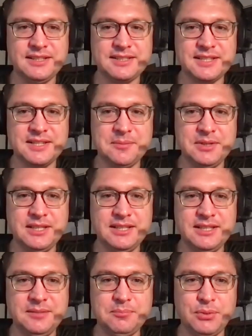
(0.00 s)
It's going to
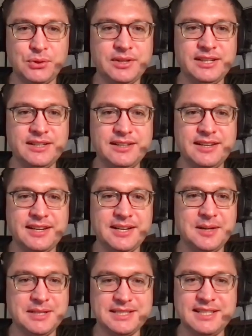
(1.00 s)
be boring, and
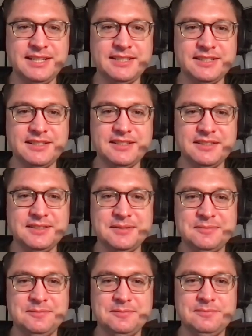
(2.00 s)
I'm excited.
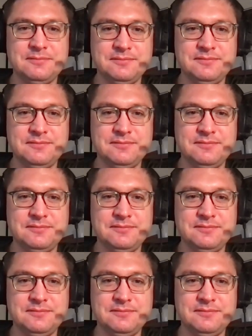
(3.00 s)
Ah,